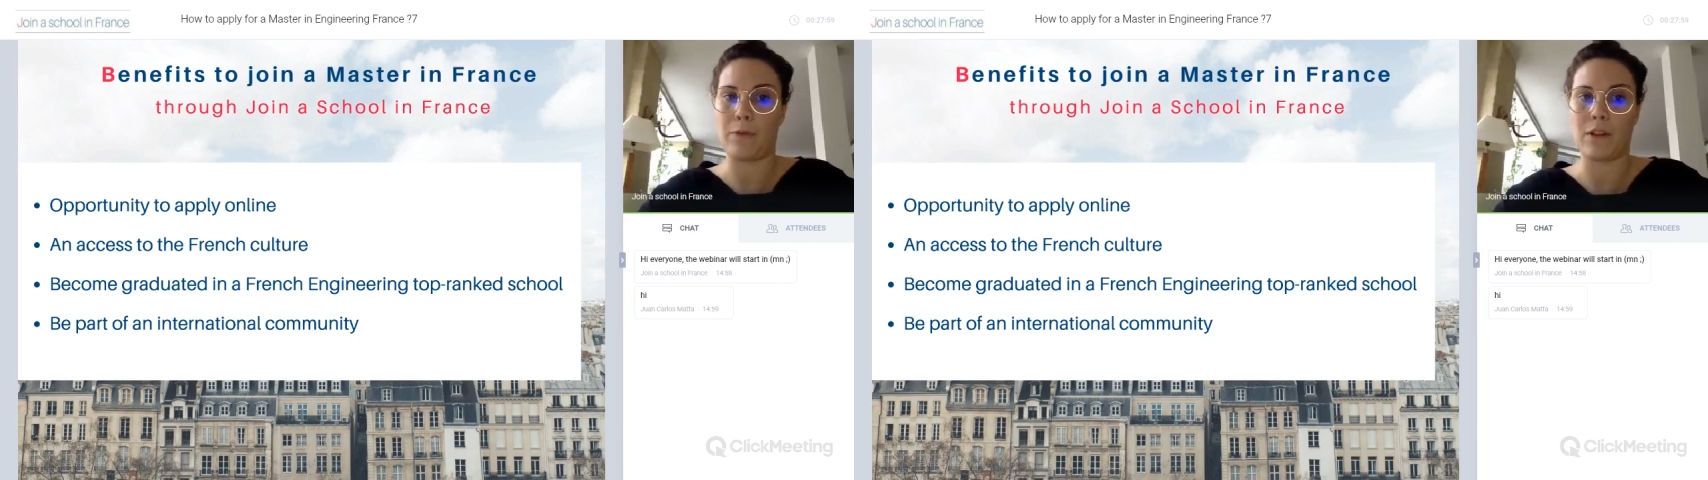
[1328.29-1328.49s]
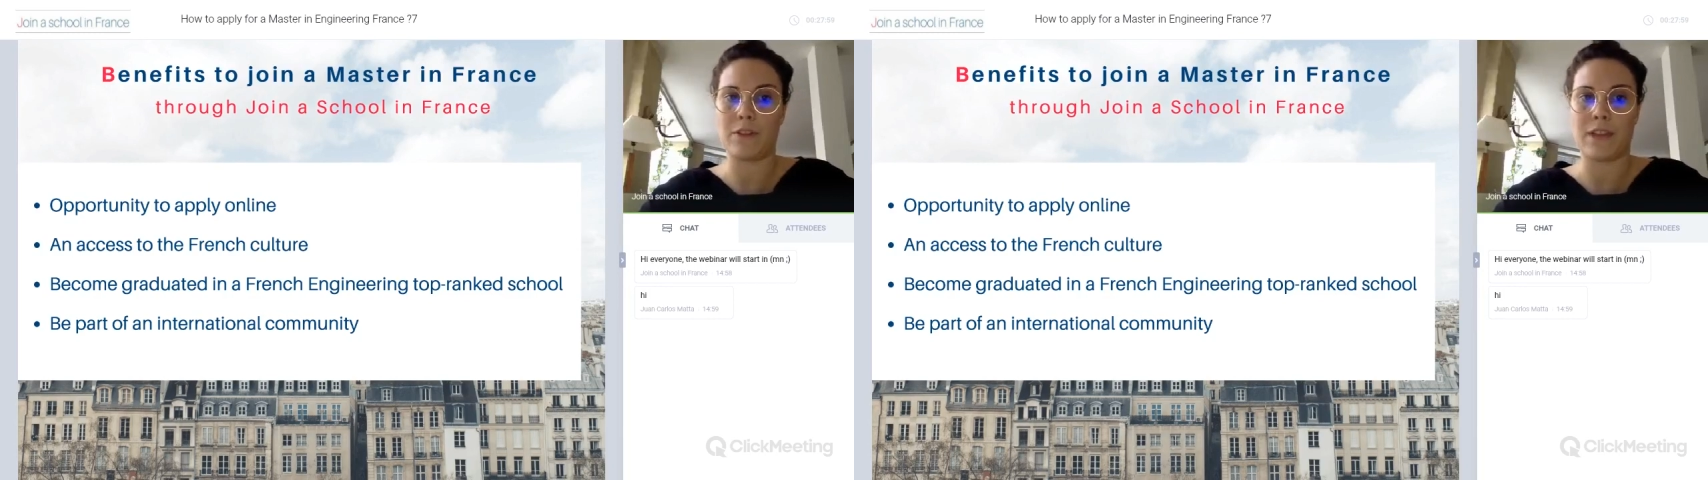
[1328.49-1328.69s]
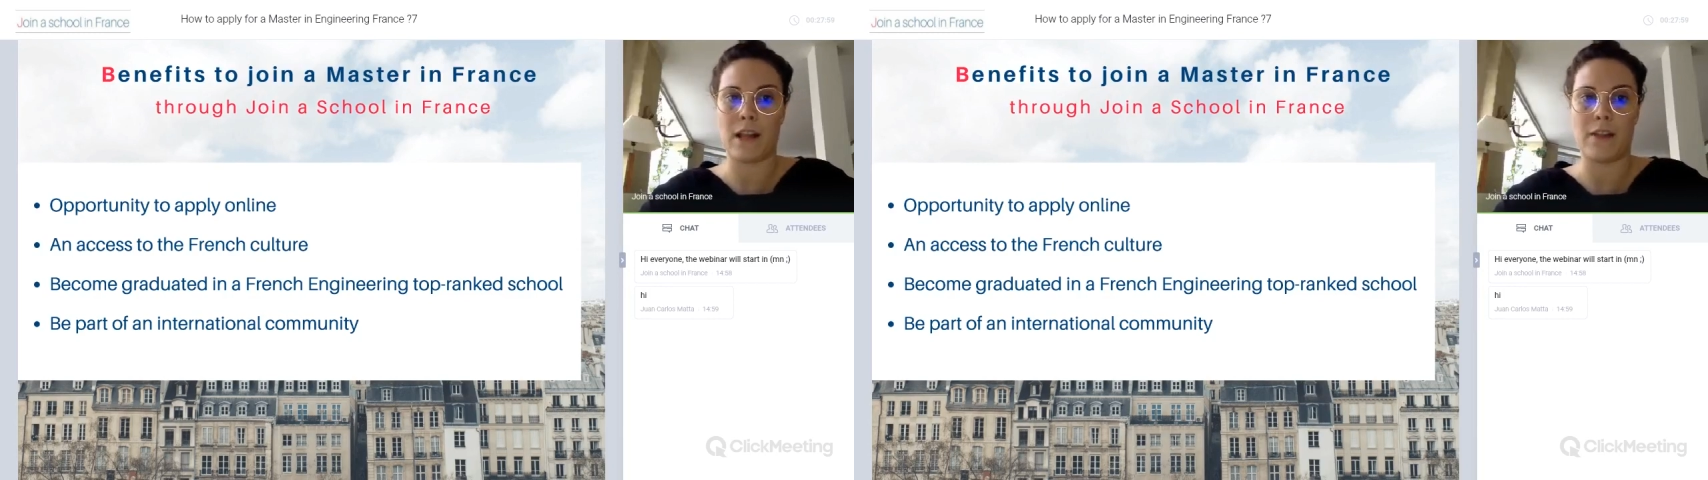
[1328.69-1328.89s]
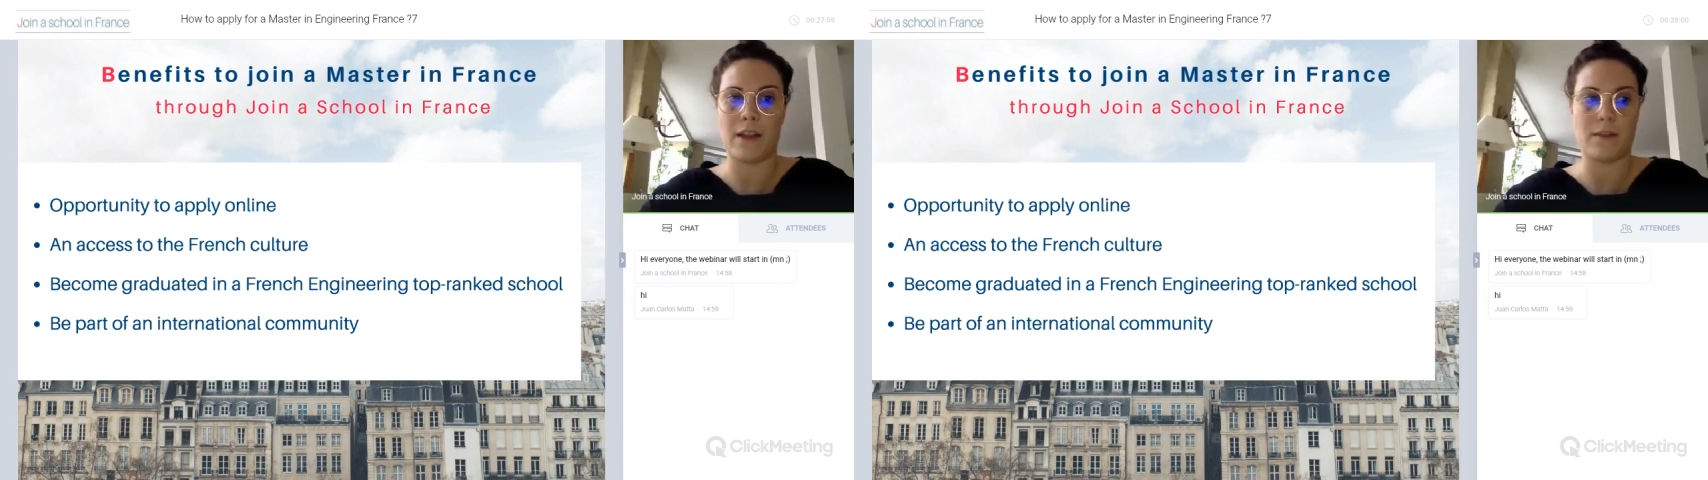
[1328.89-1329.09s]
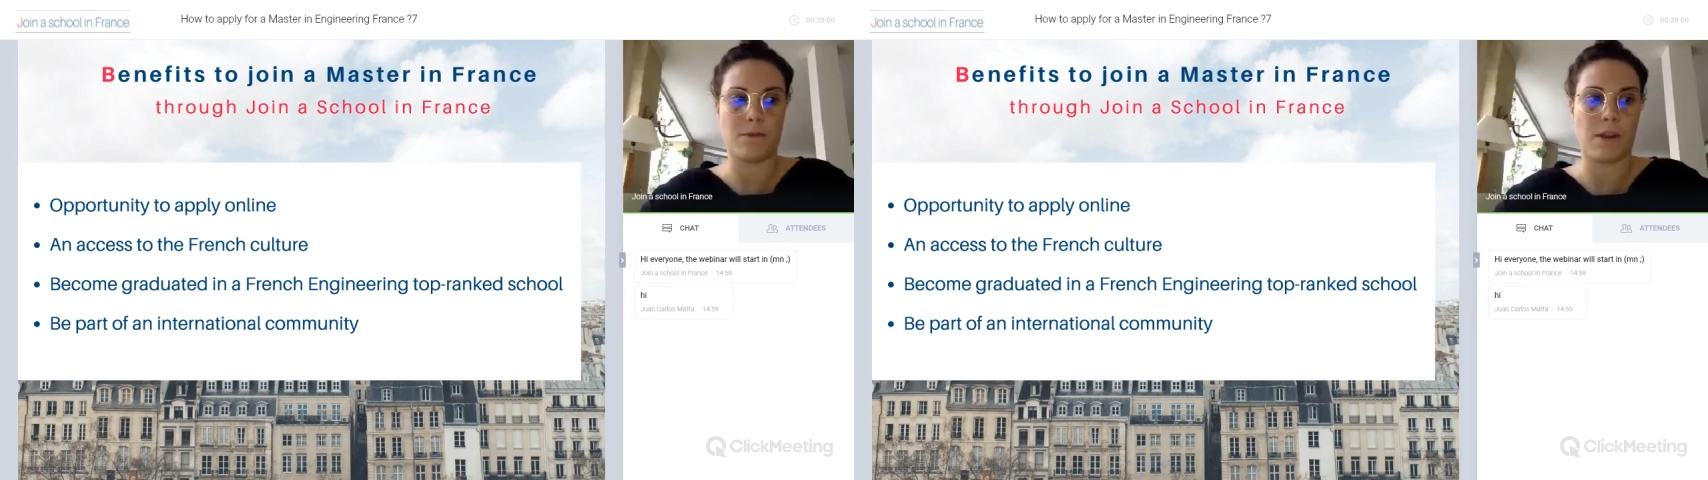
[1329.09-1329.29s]
will tell
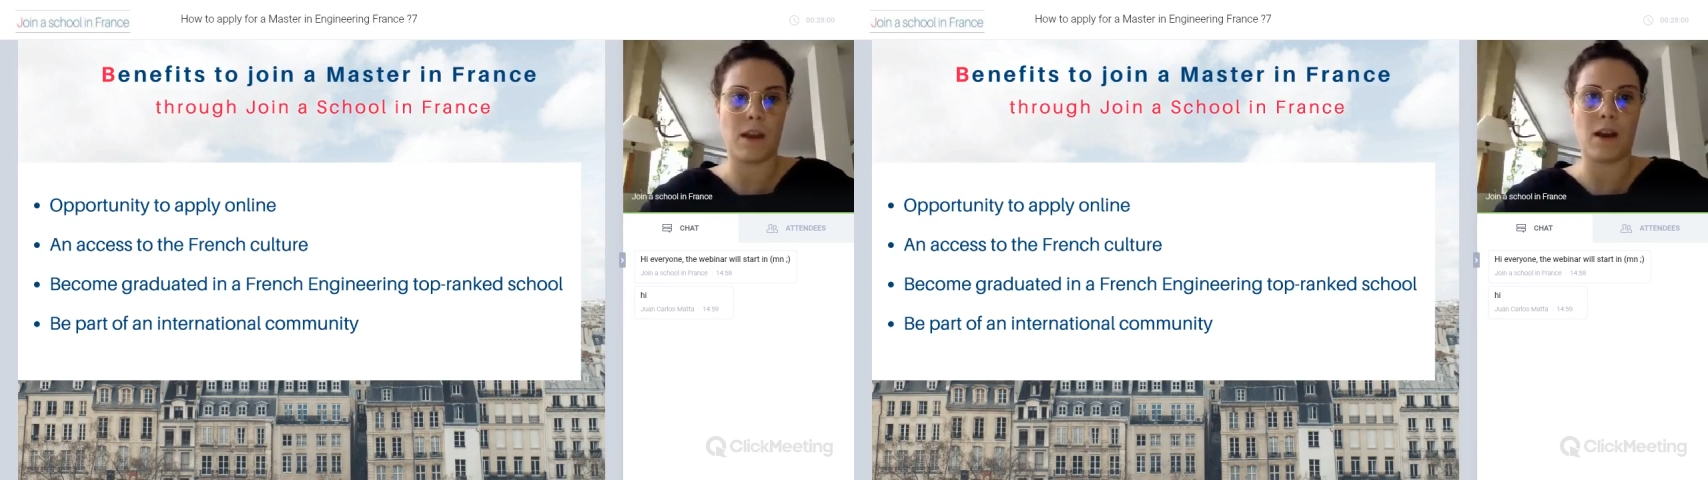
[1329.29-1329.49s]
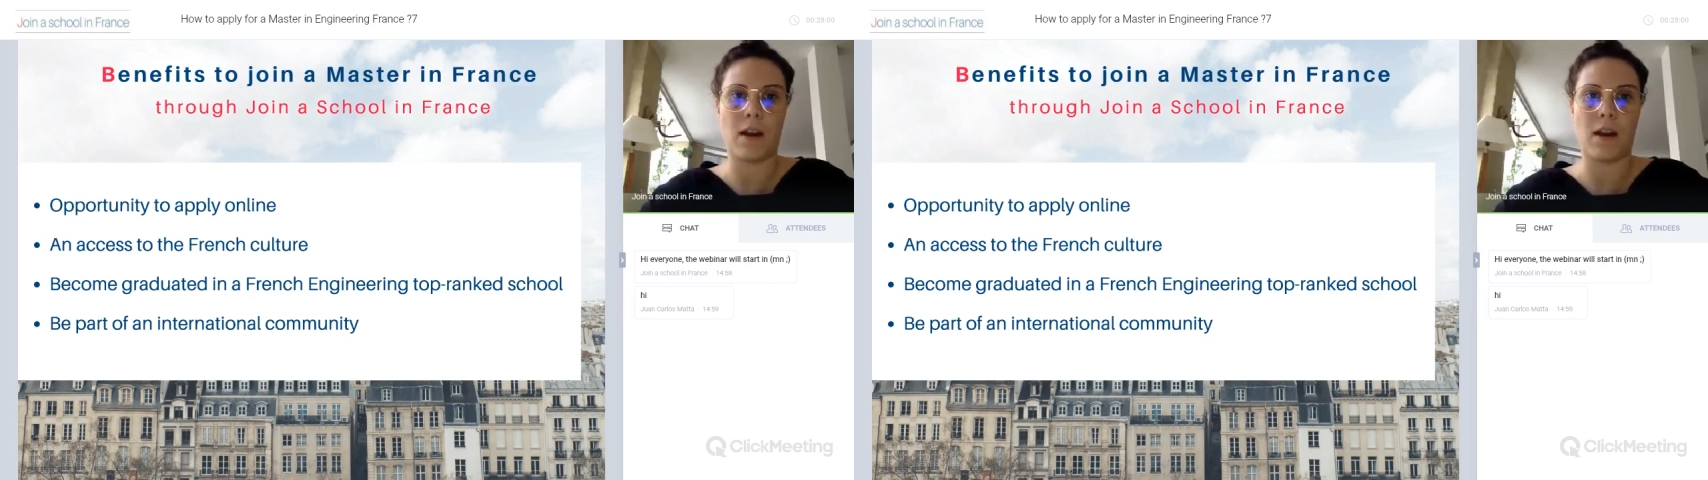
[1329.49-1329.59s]
that we